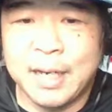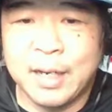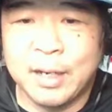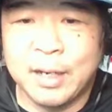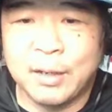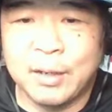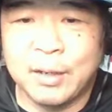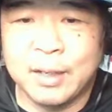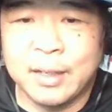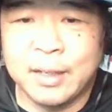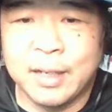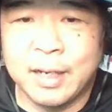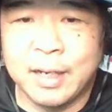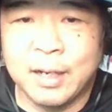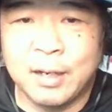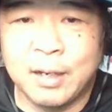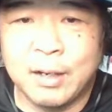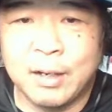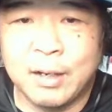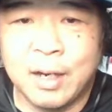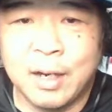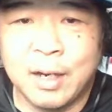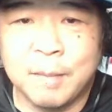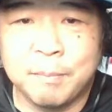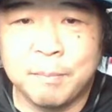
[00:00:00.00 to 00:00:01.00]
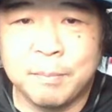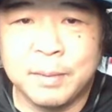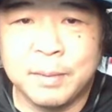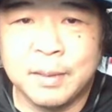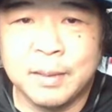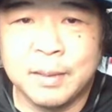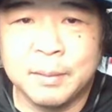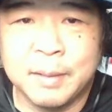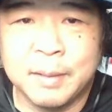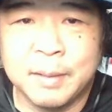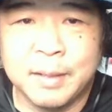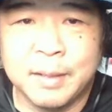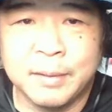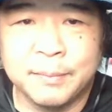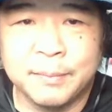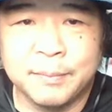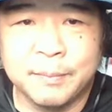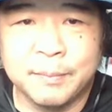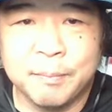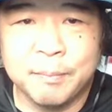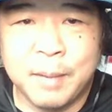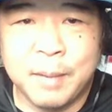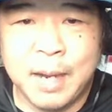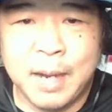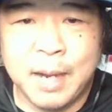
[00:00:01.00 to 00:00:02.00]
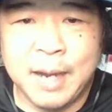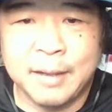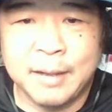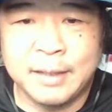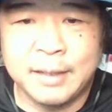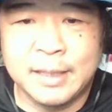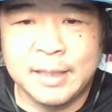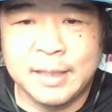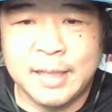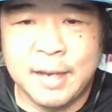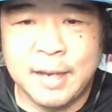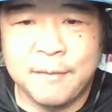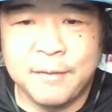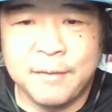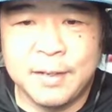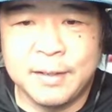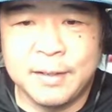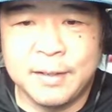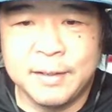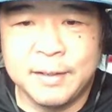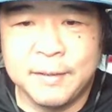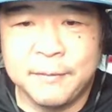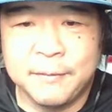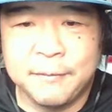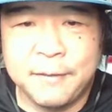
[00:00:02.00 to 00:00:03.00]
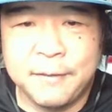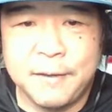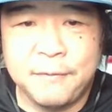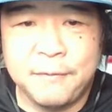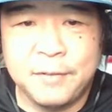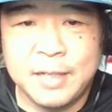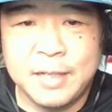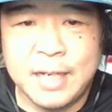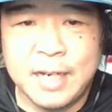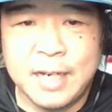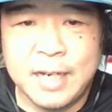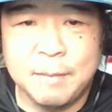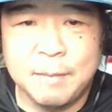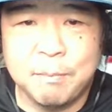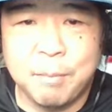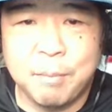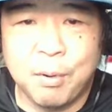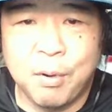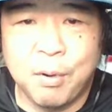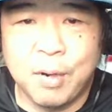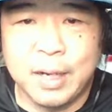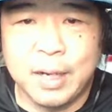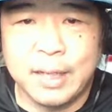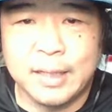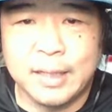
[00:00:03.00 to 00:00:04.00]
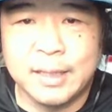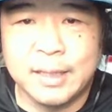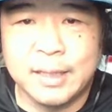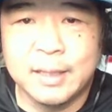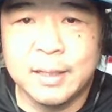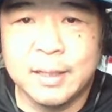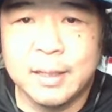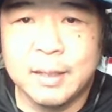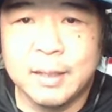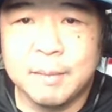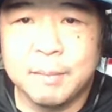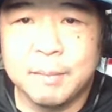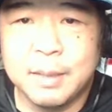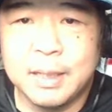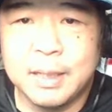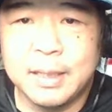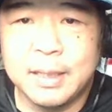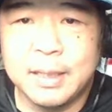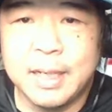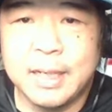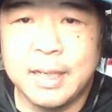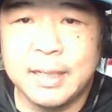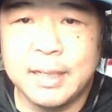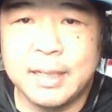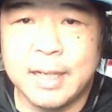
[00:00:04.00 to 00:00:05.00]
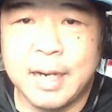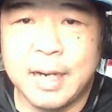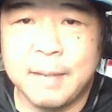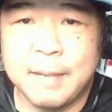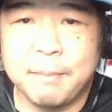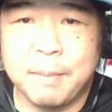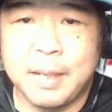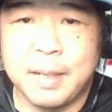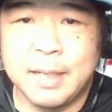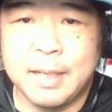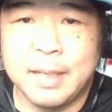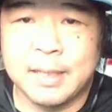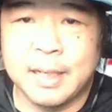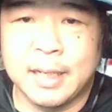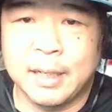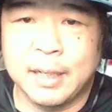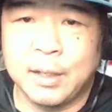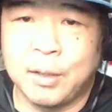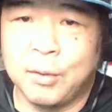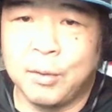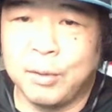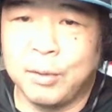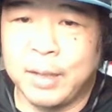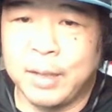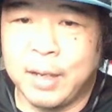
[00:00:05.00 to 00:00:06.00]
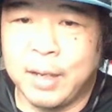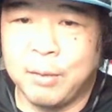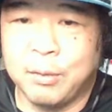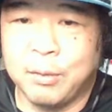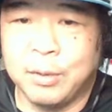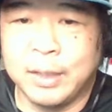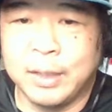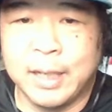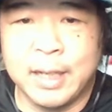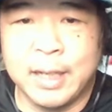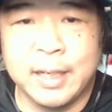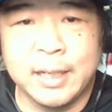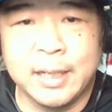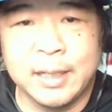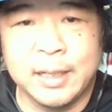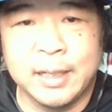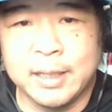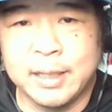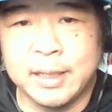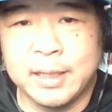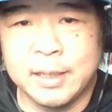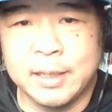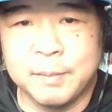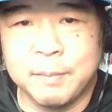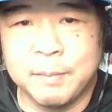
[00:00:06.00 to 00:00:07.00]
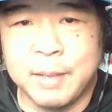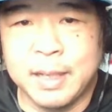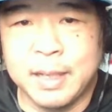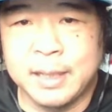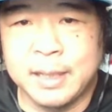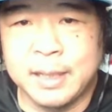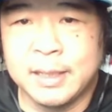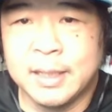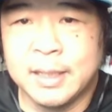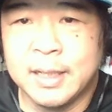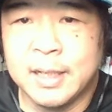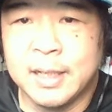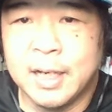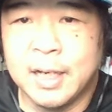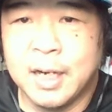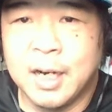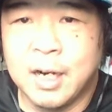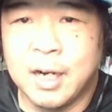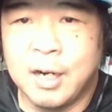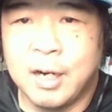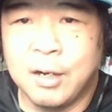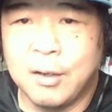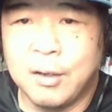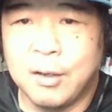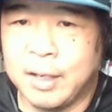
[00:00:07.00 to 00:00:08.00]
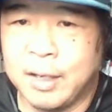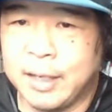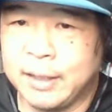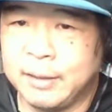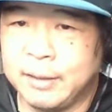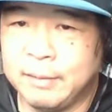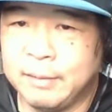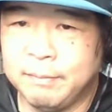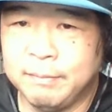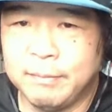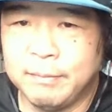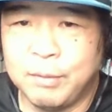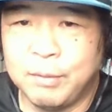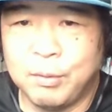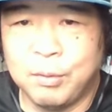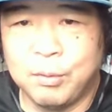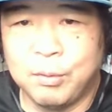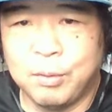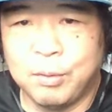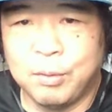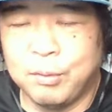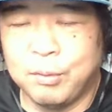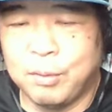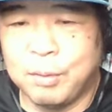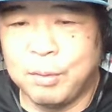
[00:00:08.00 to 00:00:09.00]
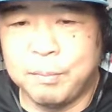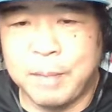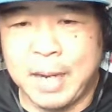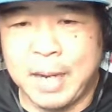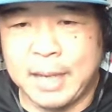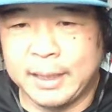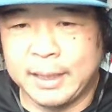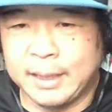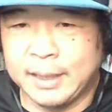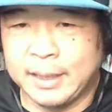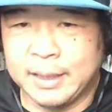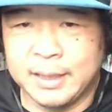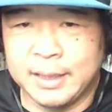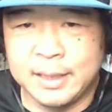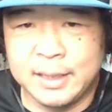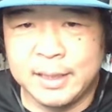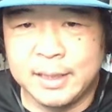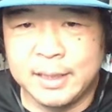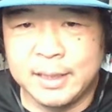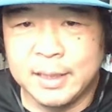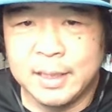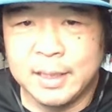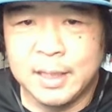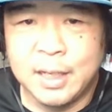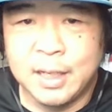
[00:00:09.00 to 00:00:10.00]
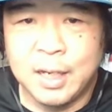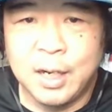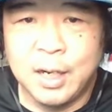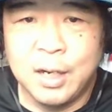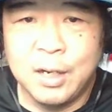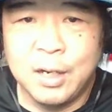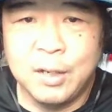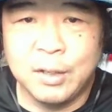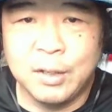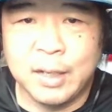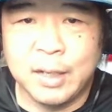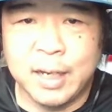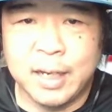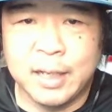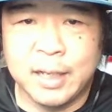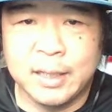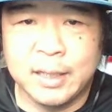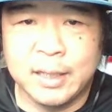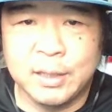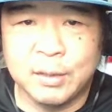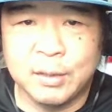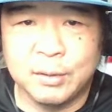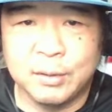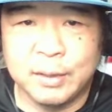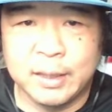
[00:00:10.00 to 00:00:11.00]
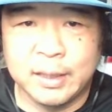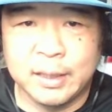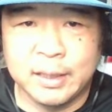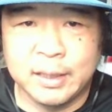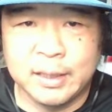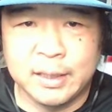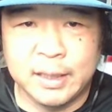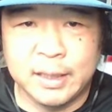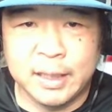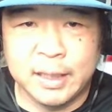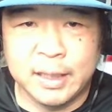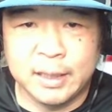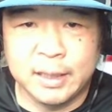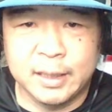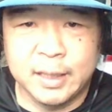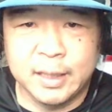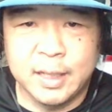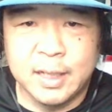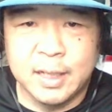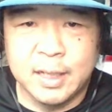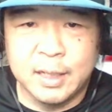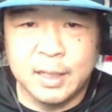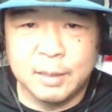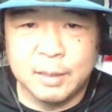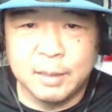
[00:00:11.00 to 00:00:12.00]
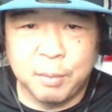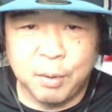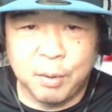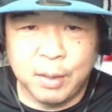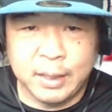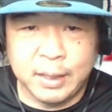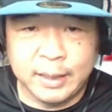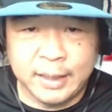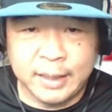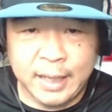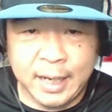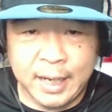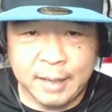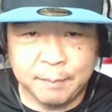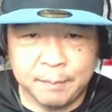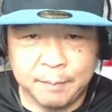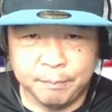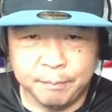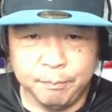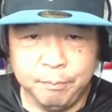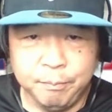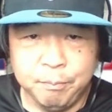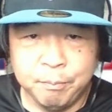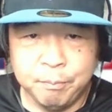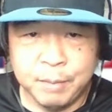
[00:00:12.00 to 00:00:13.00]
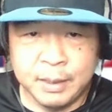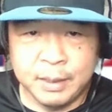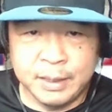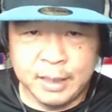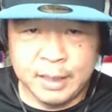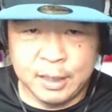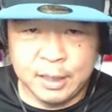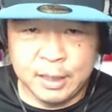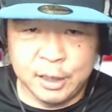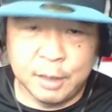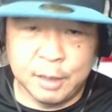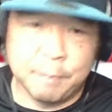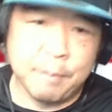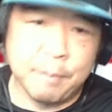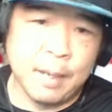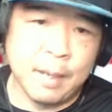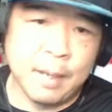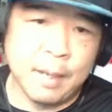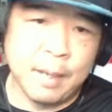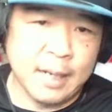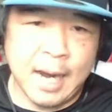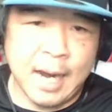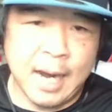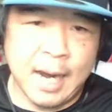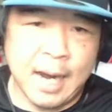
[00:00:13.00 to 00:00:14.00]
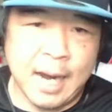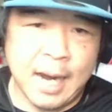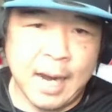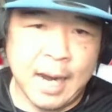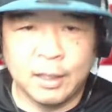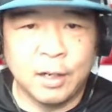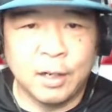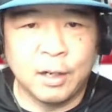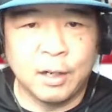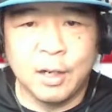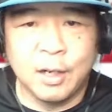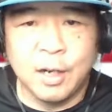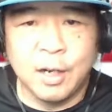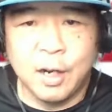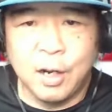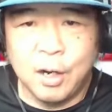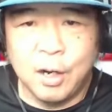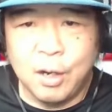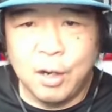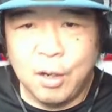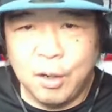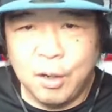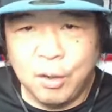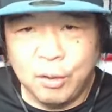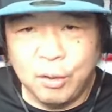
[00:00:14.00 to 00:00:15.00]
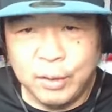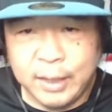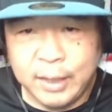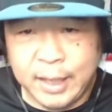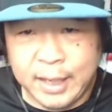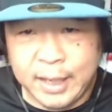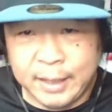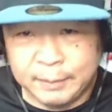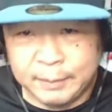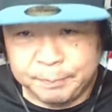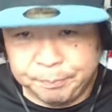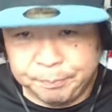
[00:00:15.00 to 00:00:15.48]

And they're up by 7, 15 points. But then Taipei's like, okay, we'll get into this mix. All right, we're, we're, we're back in this. Oh, yeah, it's only a six point game but there's Japeth Aguilar. Oh, yeah.